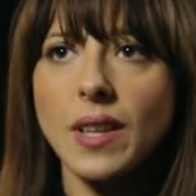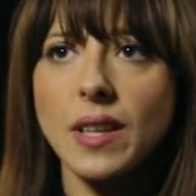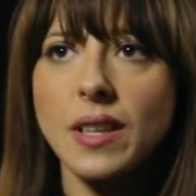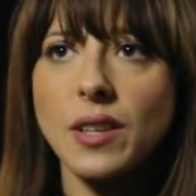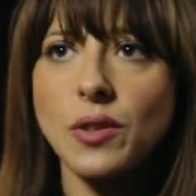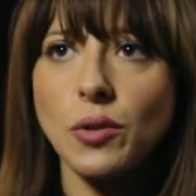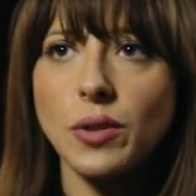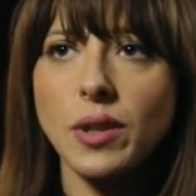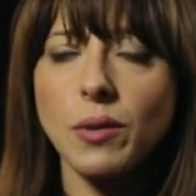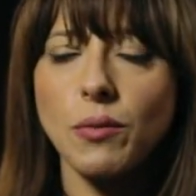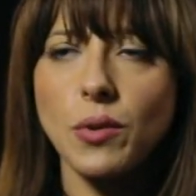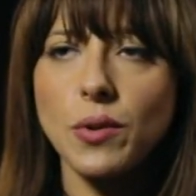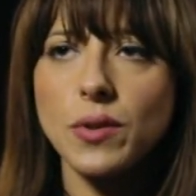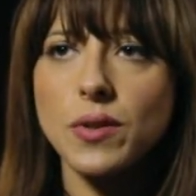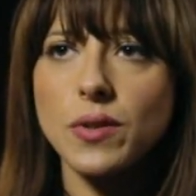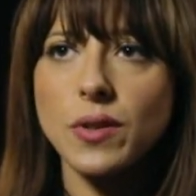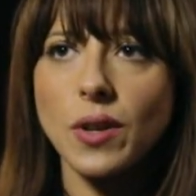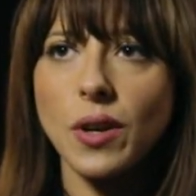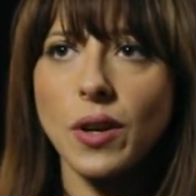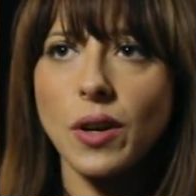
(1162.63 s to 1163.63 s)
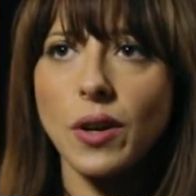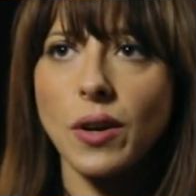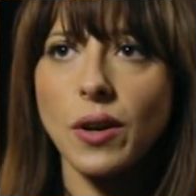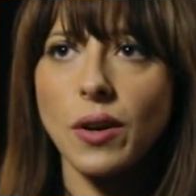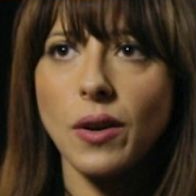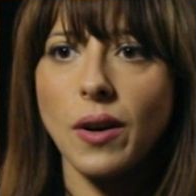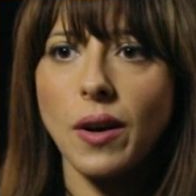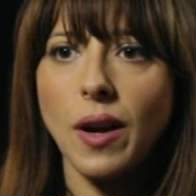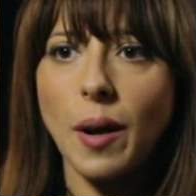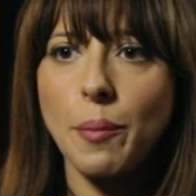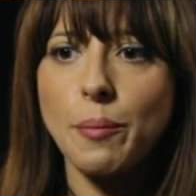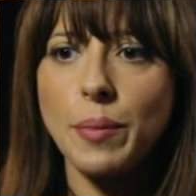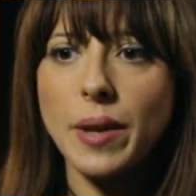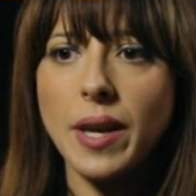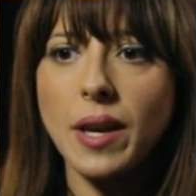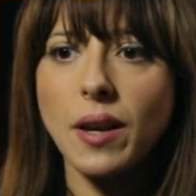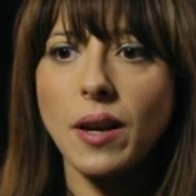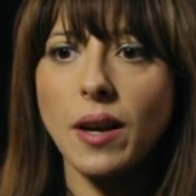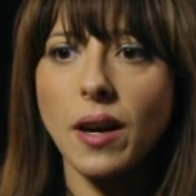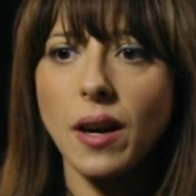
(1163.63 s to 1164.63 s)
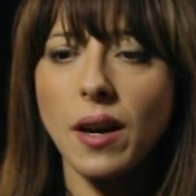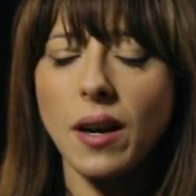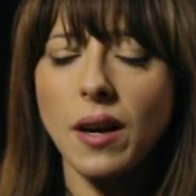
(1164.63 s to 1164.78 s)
you know, there was a big